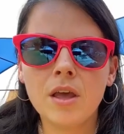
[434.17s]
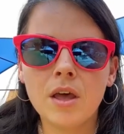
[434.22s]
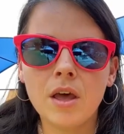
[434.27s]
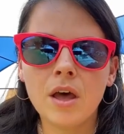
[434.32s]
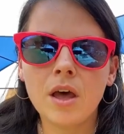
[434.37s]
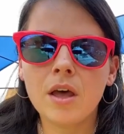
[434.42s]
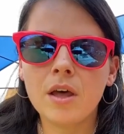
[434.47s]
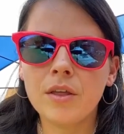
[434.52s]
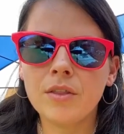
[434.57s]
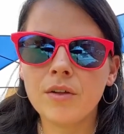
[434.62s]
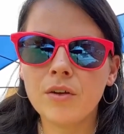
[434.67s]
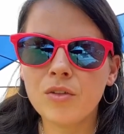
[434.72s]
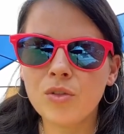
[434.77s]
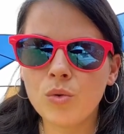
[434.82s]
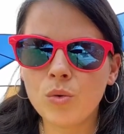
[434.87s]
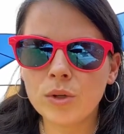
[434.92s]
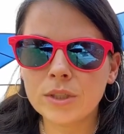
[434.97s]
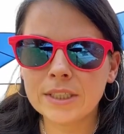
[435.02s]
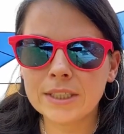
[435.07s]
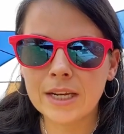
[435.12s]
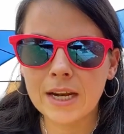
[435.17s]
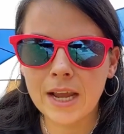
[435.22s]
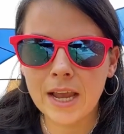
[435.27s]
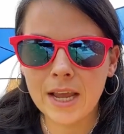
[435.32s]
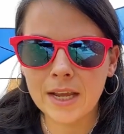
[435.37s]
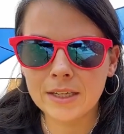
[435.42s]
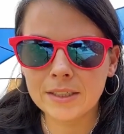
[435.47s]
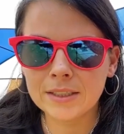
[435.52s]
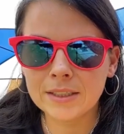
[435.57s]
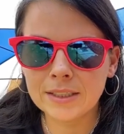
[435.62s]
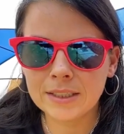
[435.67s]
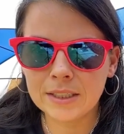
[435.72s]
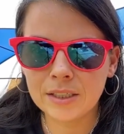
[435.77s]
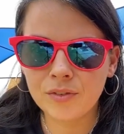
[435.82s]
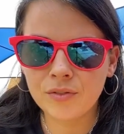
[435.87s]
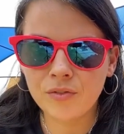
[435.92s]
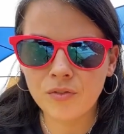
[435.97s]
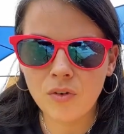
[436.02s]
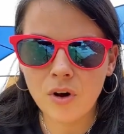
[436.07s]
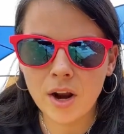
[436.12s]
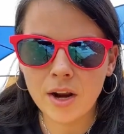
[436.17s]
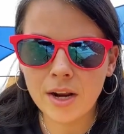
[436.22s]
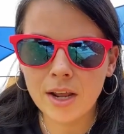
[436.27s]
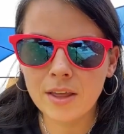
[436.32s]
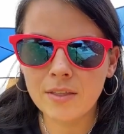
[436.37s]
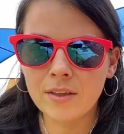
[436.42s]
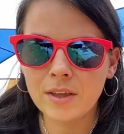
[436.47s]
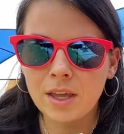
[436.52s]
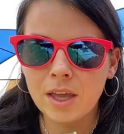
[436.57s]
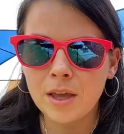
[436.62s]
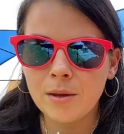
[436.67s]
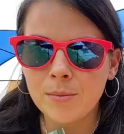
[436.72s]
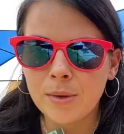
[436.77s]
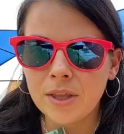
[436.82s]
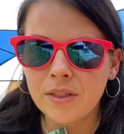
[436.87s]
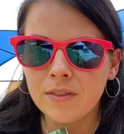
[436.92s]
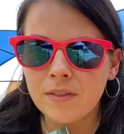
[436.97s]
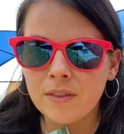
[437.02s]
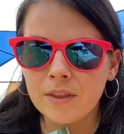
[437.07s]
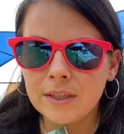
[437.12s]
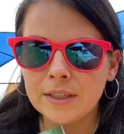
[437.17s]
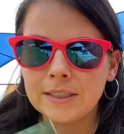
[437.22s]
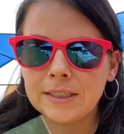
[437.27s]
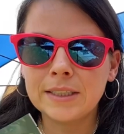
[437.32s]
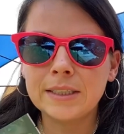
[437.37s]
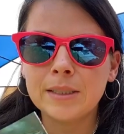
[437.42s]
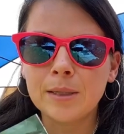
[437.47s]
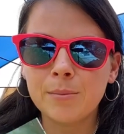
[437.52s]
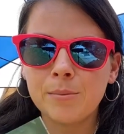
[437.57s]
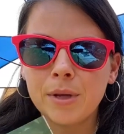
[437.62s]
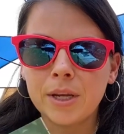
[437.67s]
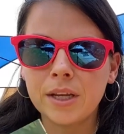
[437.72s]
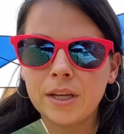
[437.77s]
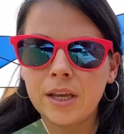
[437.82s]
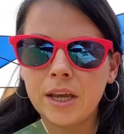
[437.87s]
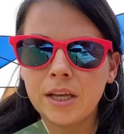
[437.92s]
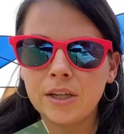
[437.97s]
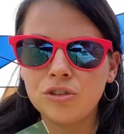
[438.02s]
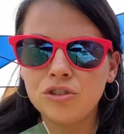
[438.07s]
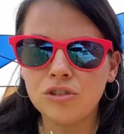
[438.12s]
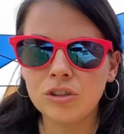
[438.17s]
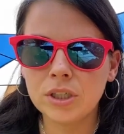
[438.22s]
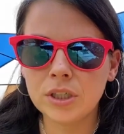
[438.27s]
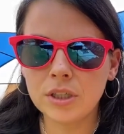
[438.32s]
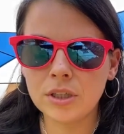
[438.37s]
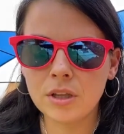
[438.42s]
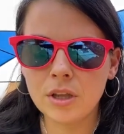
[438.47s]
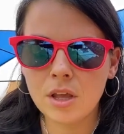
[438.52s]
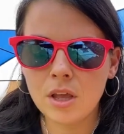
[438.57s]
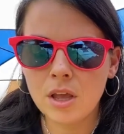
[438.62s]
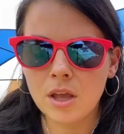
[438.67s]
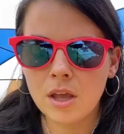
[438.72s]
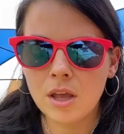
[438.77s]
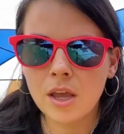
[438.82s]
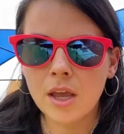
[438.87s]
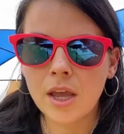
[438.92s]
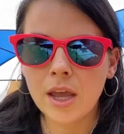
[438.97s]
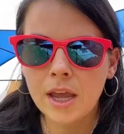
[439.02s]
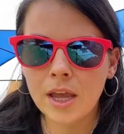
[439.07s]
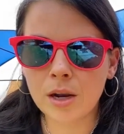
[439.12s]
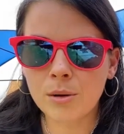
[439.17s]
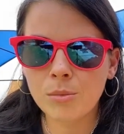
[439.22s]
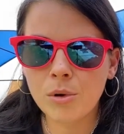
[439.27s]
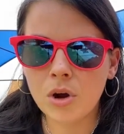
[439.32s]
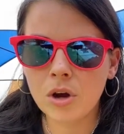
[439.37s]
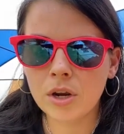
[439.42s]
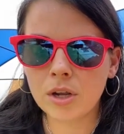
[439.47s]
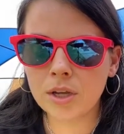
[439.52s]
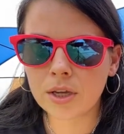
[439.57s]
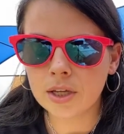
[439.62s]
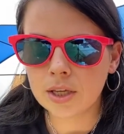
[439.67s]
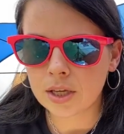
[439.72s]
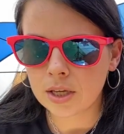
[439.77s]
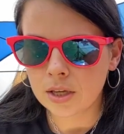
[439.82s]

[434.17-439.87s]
They're the ones that I had to see Friday that gave me this medication, antibiotic.